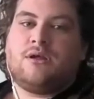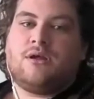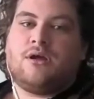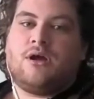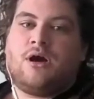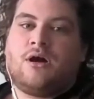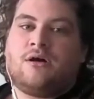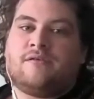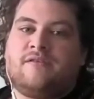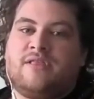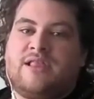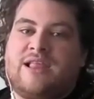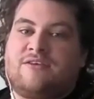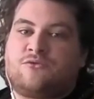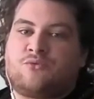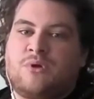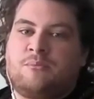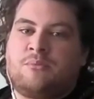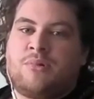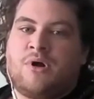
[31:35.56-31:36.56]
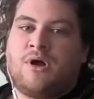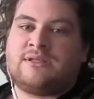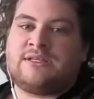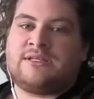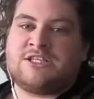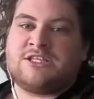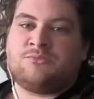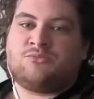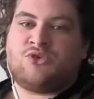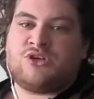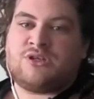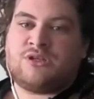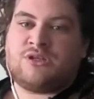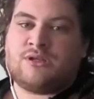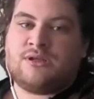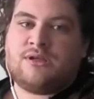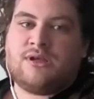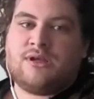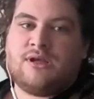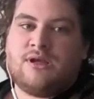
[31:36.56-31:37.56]
of left wing politics in
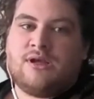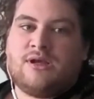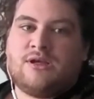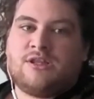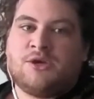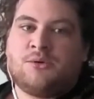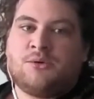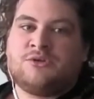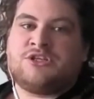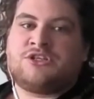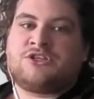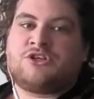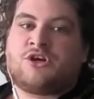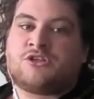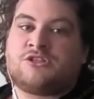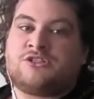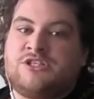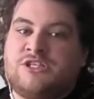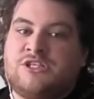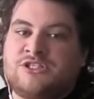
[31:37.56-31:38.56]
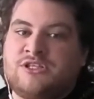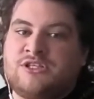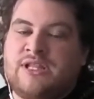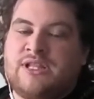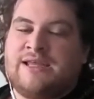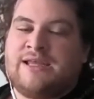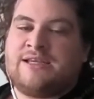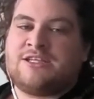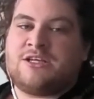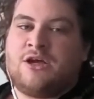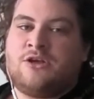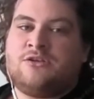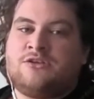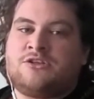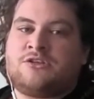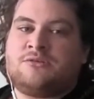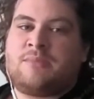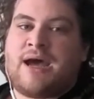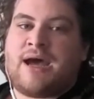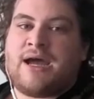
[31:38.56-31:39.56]
Britain that was as consistently and
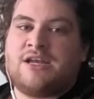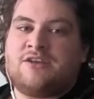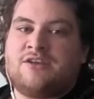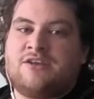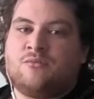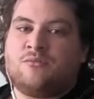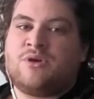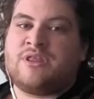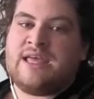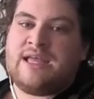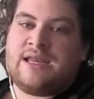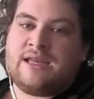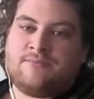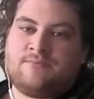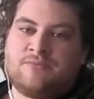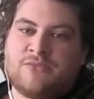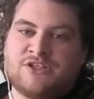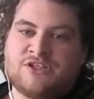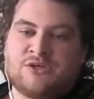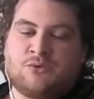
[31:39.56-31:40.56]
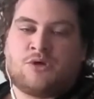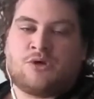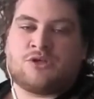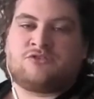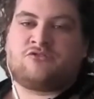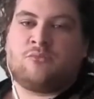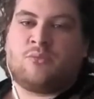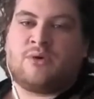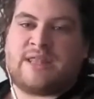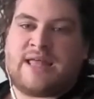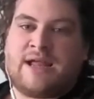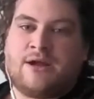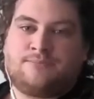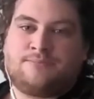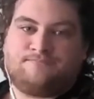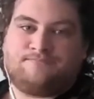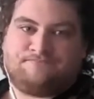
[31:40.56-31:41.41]
undermined from within as it was from without.